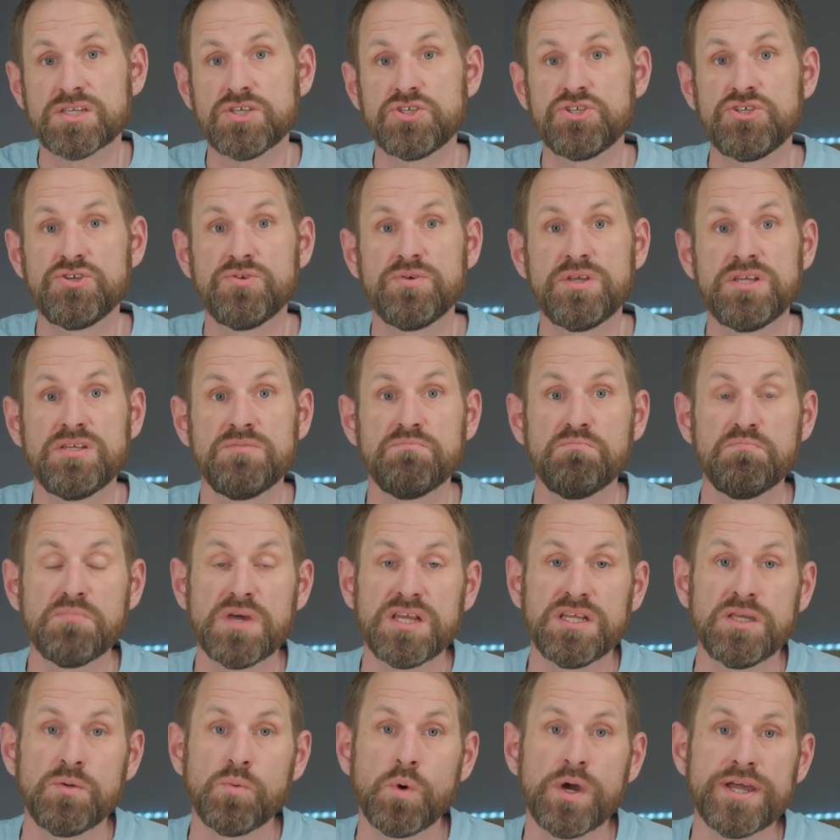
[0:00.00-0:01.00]
issue in
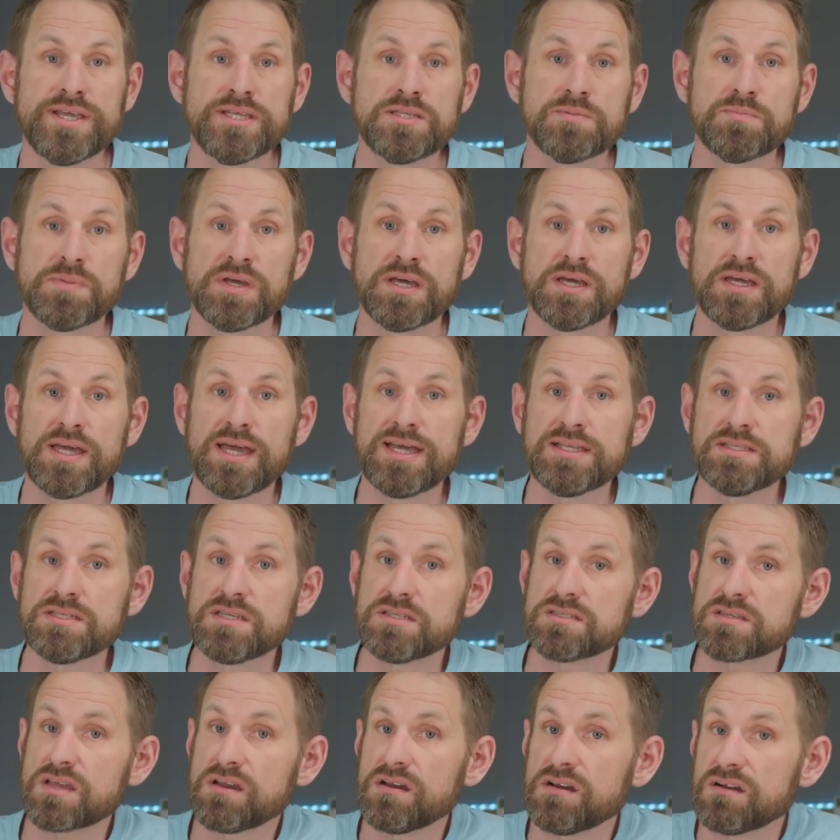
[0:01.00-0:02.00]
many ways, but at
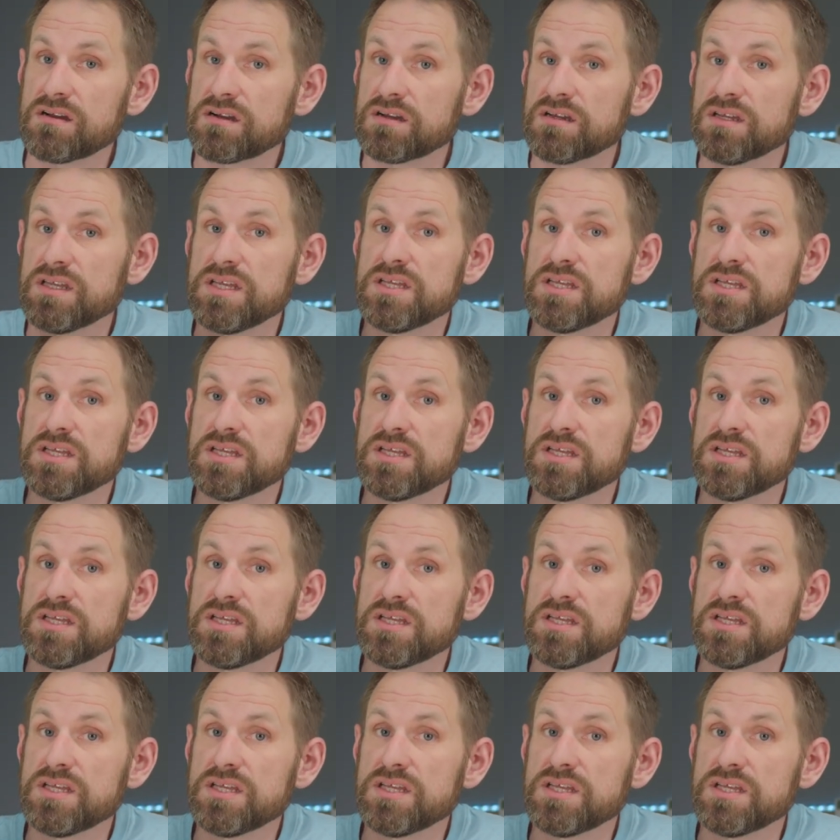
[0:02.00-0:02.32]
its heart,